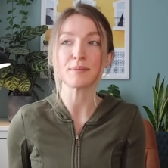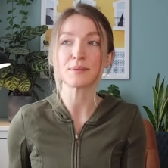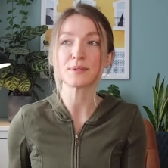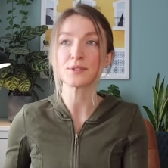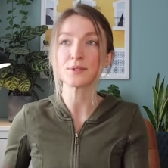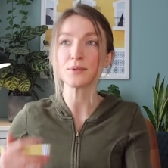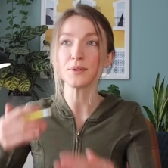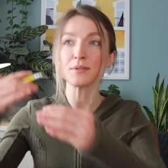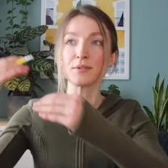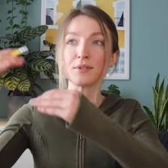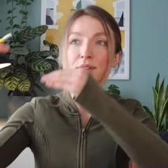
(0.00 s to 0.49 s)
But
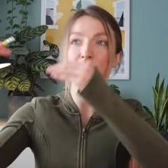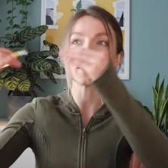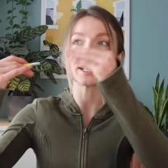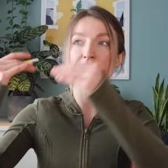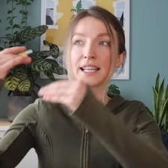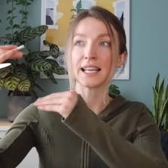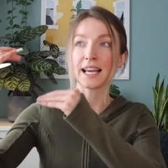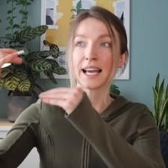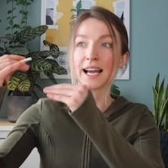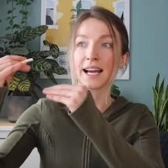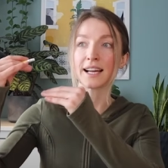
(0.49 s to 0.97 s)
sort of
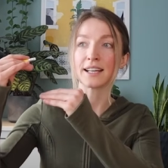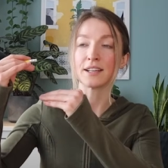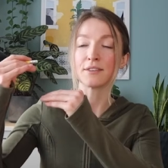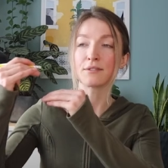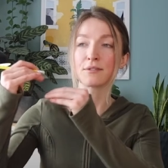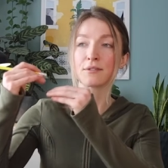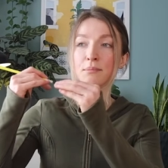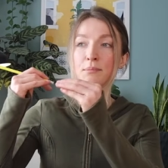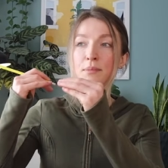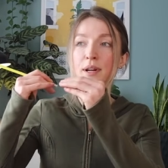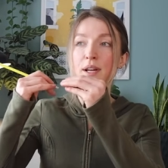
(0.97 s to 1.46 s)
looking at it
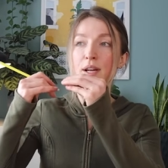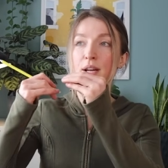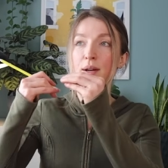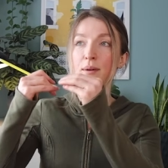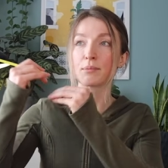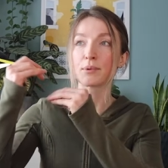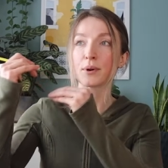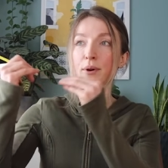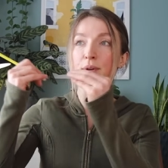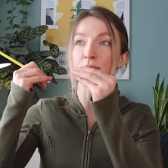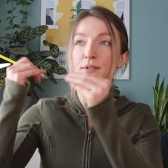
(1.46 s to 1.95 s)
from
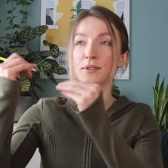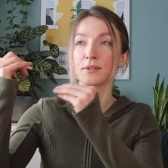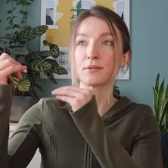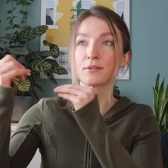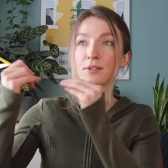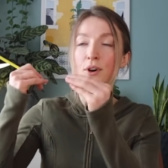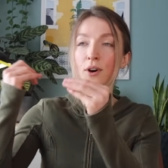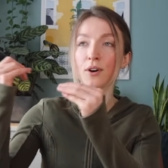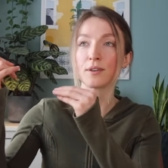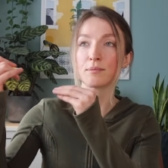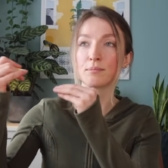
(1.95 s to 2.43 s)
pros of
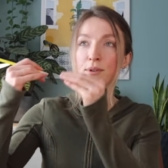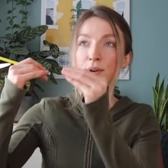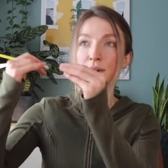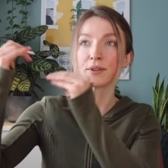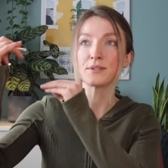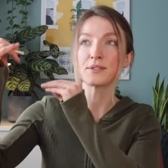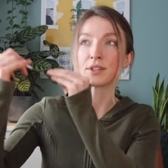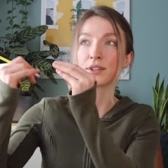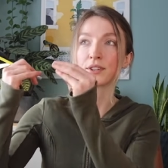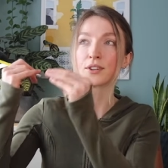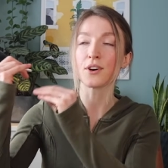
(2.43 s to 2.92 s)
con-
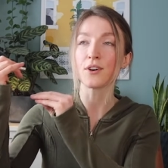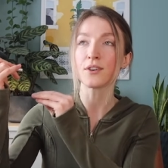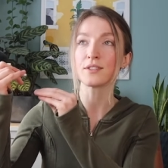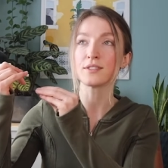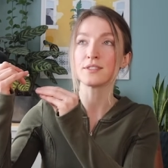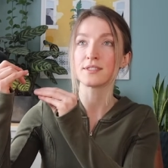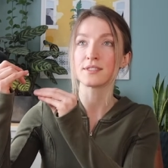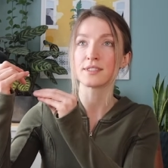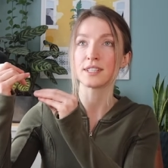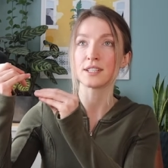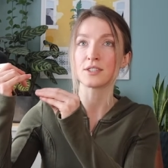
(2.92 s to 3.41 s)
pros and
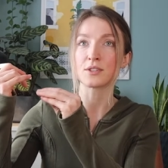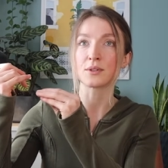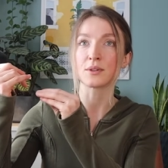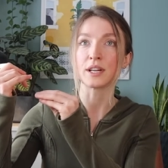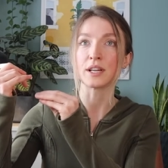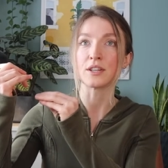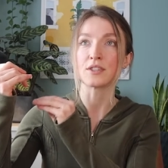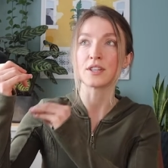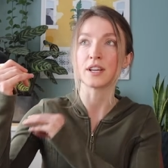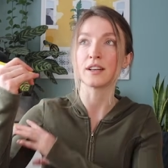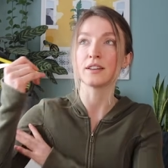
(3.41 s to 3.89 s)
cons
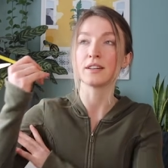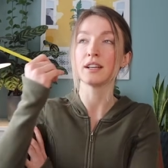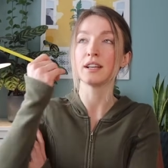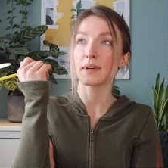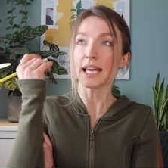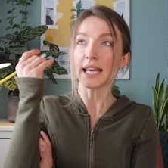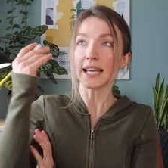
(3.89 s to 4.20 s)
situation,